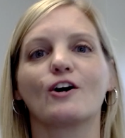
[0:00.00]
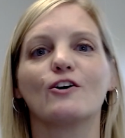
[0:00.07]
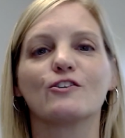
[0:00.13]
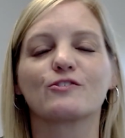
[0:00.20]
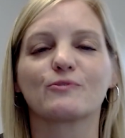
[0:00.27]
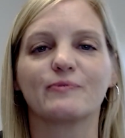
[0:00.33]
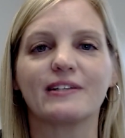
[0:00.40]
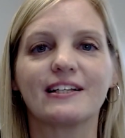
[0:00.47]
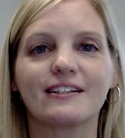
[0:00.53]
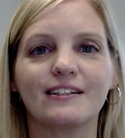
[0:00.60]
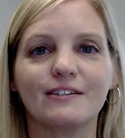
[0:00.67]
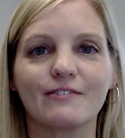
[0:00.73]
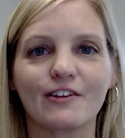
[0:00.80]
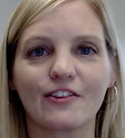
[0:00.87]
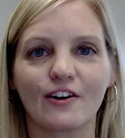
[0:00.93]
calls
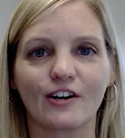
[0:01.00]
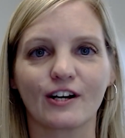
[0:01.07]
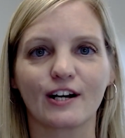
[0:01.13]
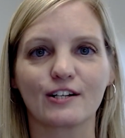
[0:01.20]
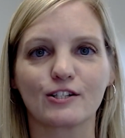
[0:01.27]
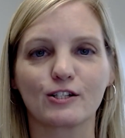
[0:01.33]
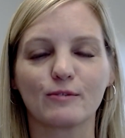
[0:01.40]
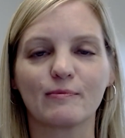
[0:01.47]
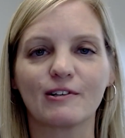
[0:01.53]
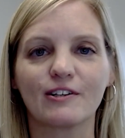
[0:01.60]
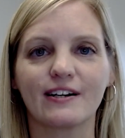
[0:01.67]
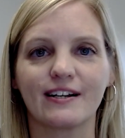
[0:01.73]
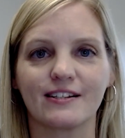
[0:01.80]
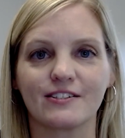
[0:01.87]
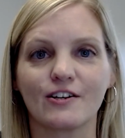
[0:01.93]
weekly with our
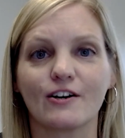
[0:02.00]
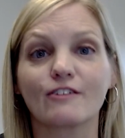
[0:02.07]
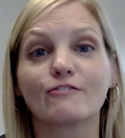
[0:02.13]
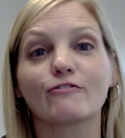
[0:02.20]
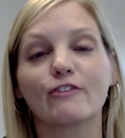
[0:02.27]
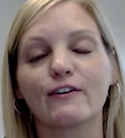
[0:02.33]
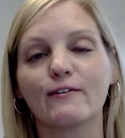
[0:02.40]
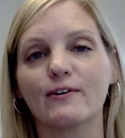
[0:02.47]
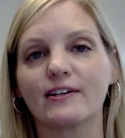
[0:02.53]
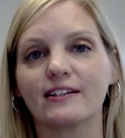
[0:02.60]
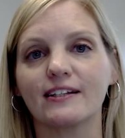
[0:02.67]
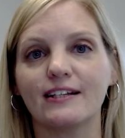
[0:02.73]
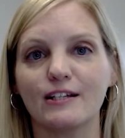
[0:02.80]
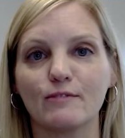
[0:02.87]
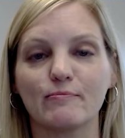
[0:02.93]
customer and talk
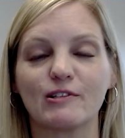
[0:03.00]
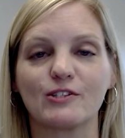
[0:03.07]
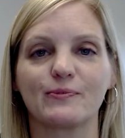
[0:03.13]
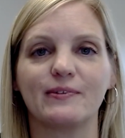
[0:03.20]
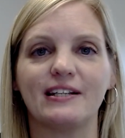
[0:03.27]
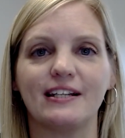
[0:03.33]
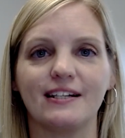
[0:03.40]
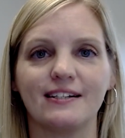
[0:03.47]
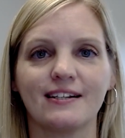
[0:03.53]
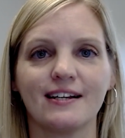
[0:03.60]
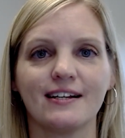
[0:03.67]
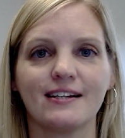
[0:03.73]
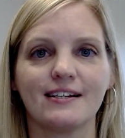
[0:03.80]
frequently in between.